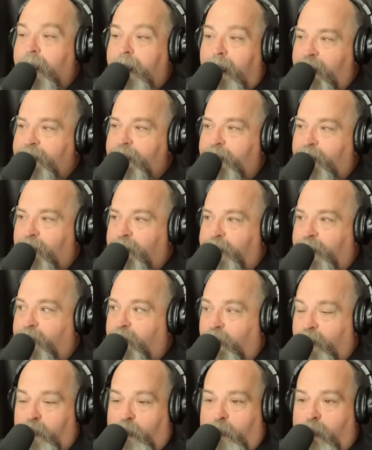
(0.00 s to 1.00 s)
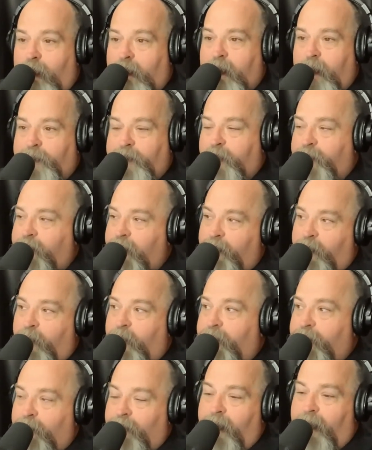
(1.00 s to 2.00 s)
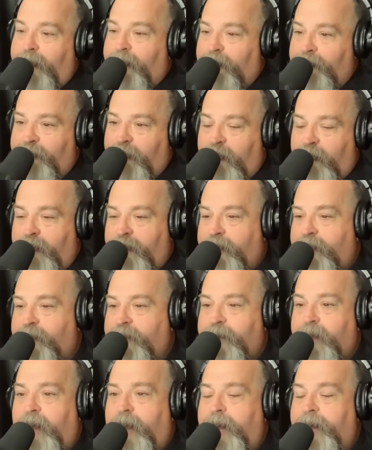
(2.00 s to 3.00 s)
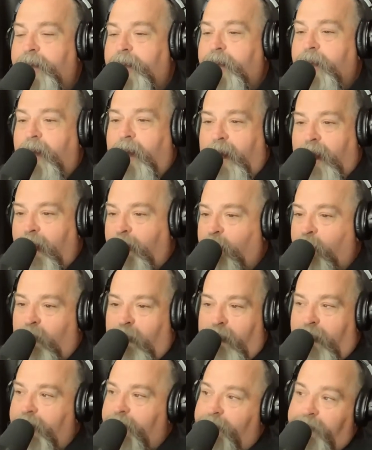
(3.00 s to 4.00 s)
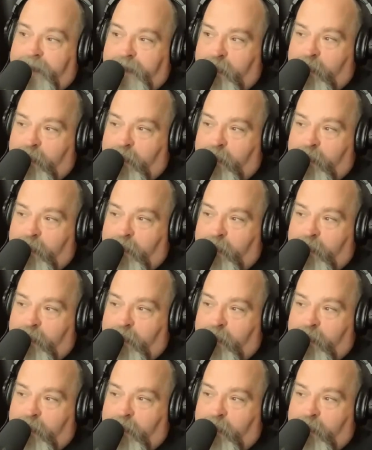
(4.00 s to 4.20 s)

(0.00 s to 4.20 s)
But I think That's it would be cool. cool to walk up to people with a microphone and just say, "I'm Ron.